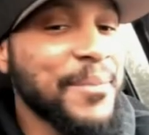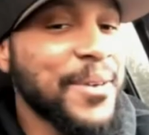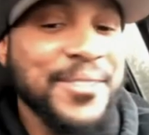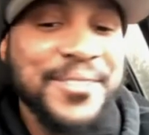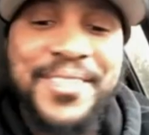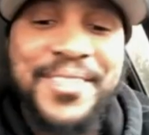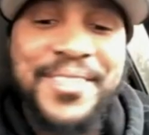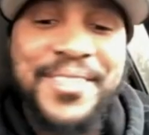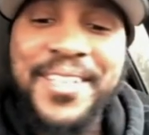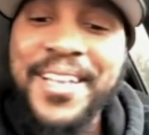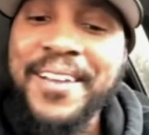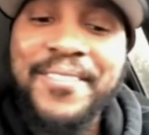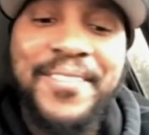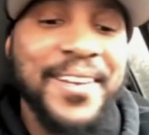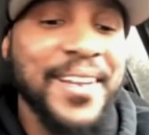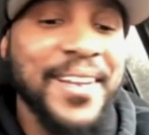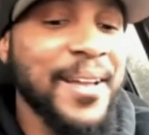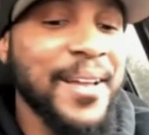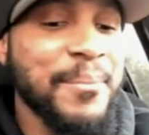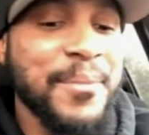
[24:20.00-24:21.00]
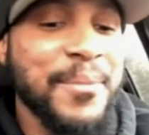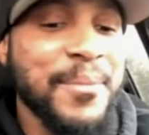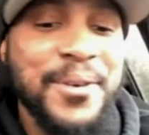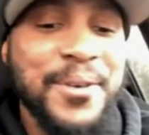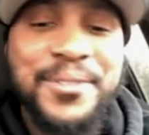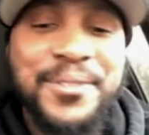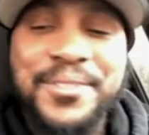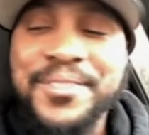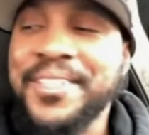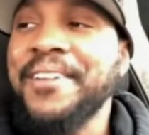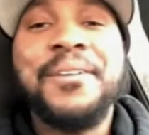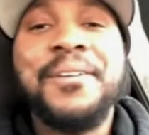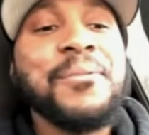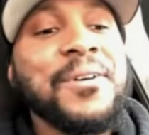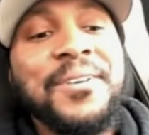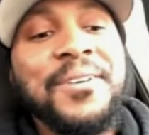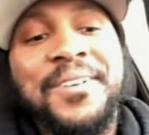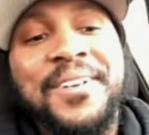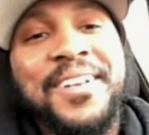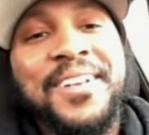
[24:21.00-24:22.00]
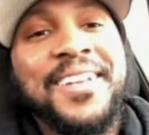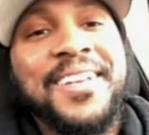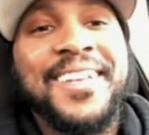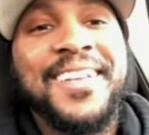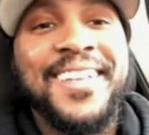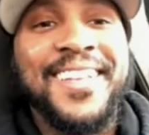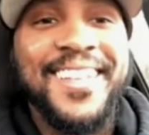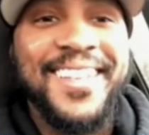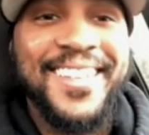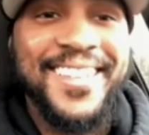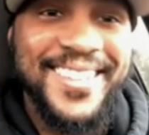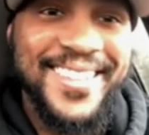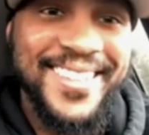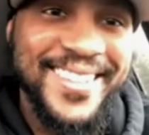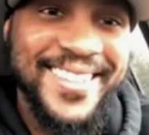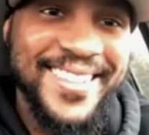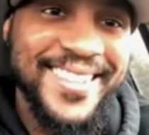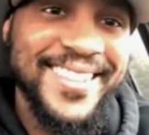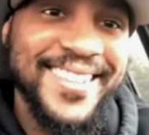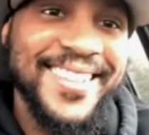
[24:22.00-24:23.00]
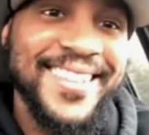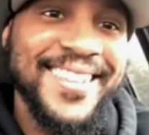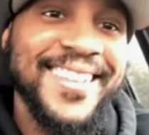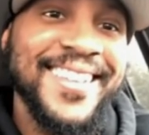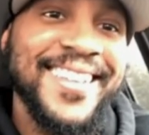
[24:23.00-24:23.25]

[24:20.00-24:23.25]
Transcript: no, most definitely, most definitely. I'm most I put my bid in